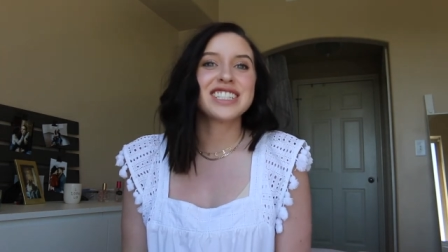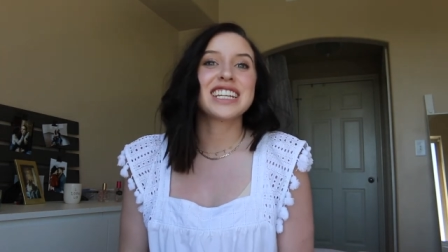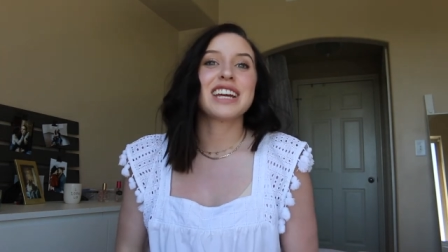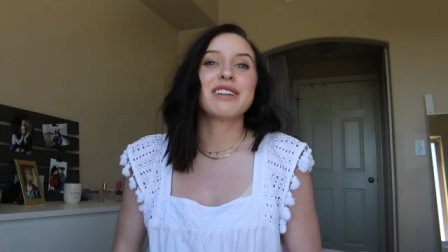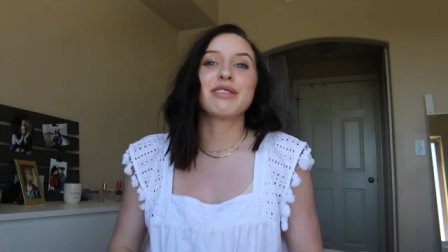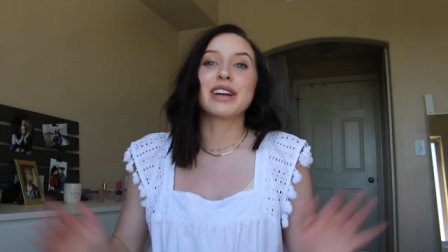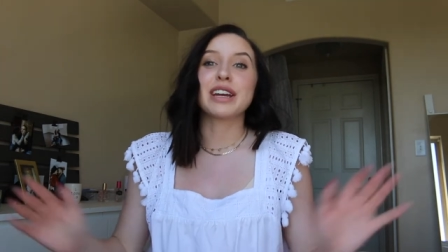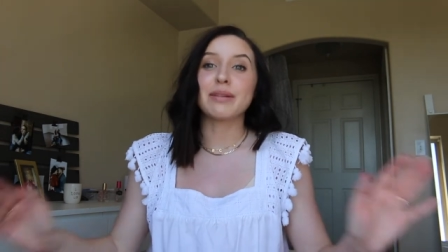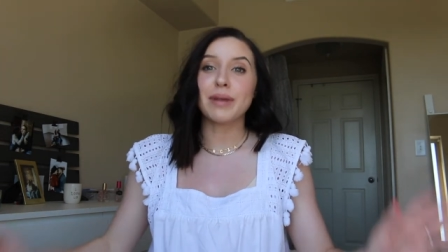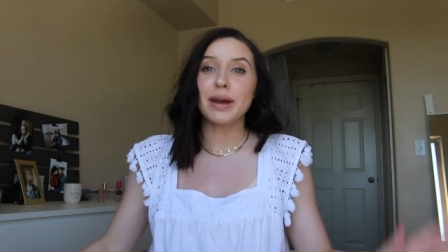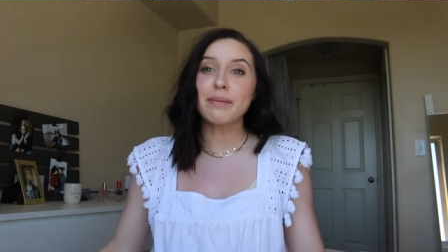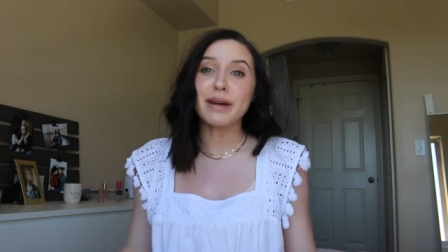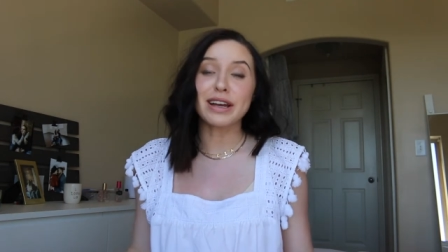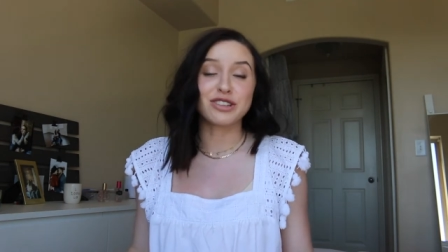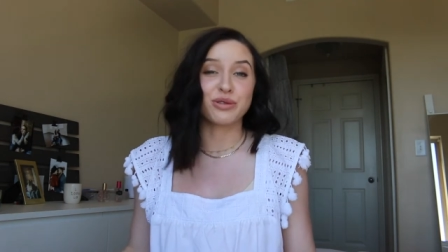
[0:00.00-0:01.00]
Today we're in
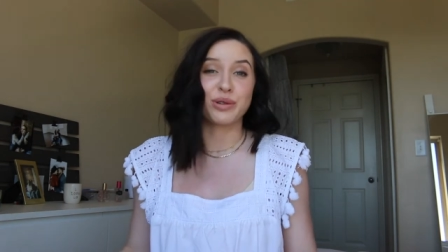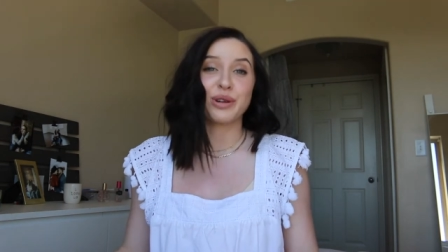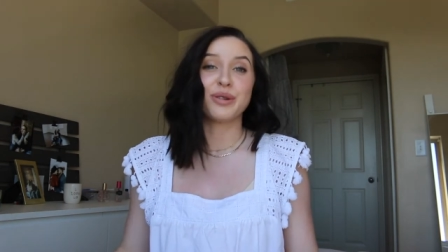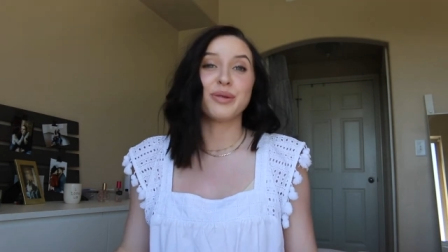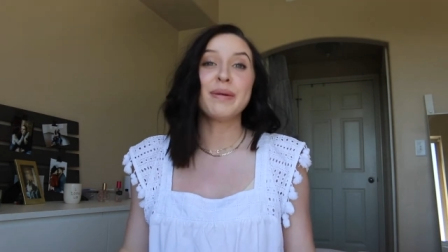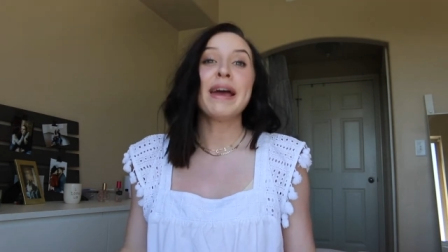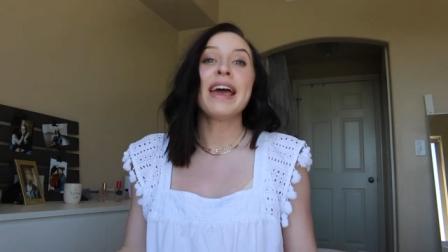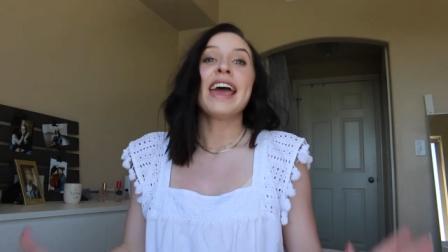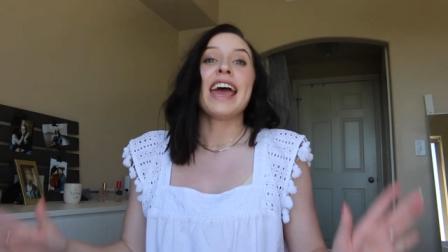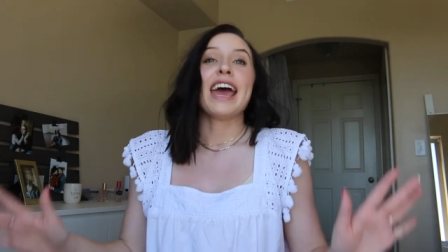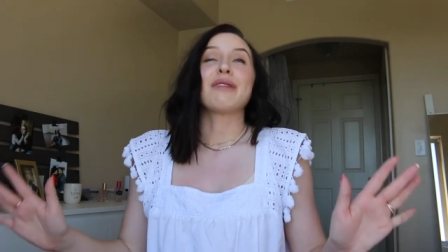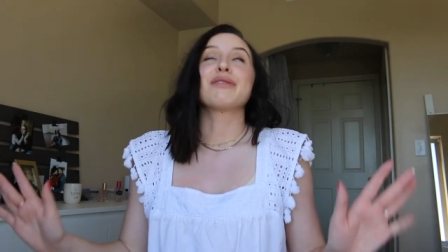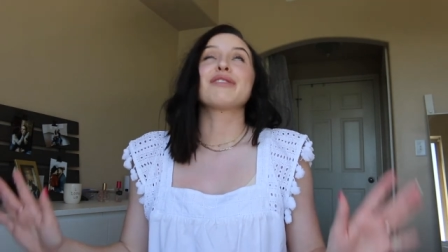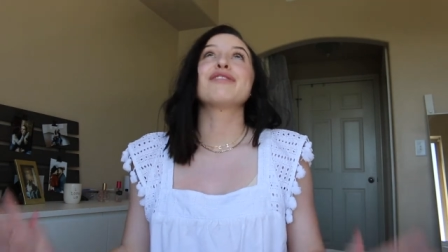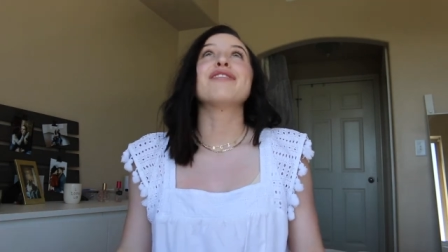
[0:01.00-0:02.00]
my bedroom
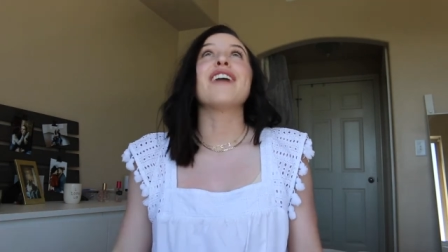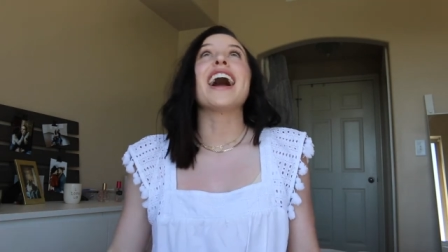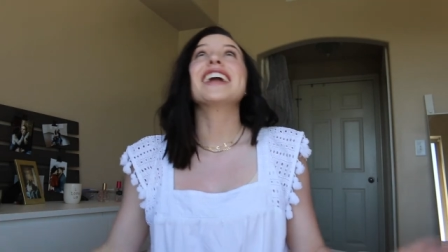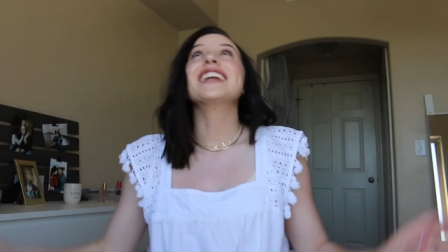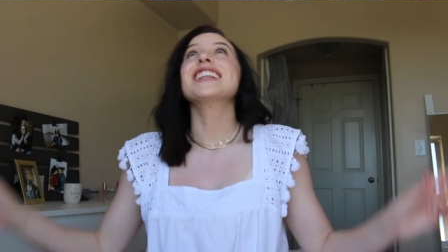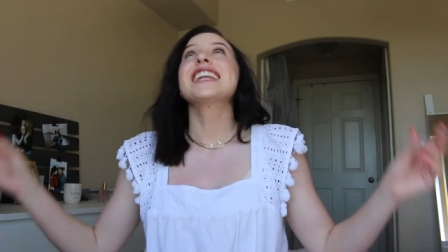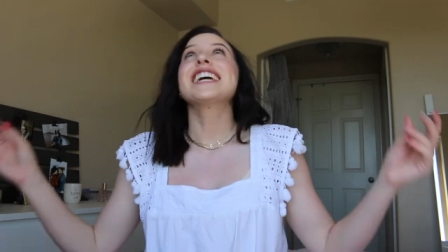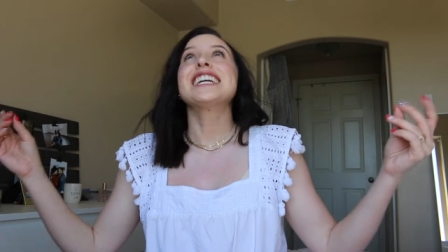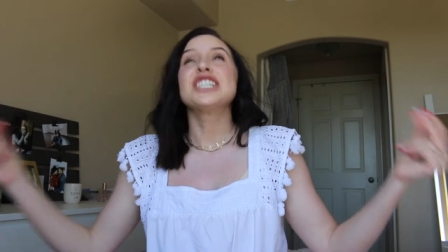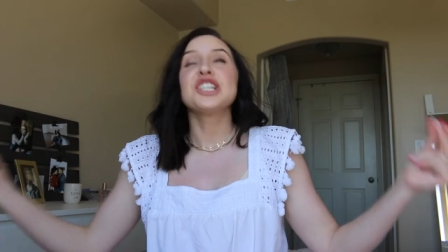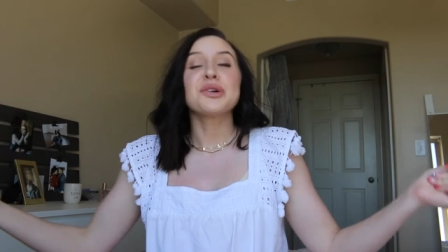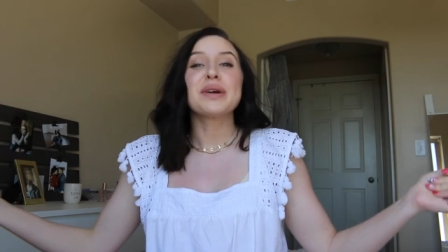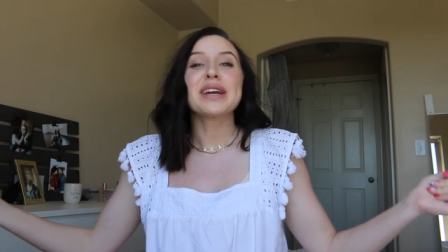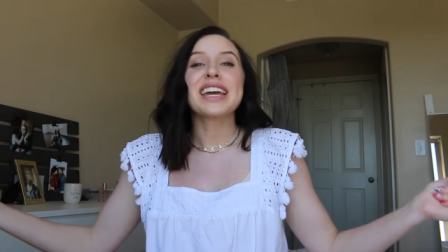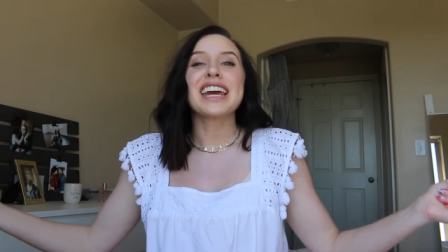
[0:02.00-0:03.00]
and we're finally
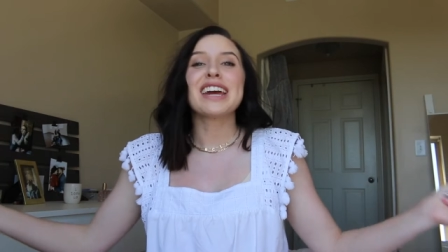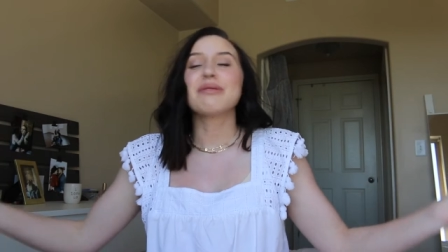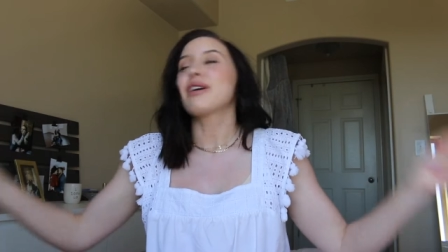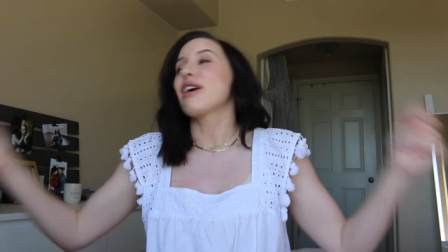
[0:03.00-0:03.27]
doing it.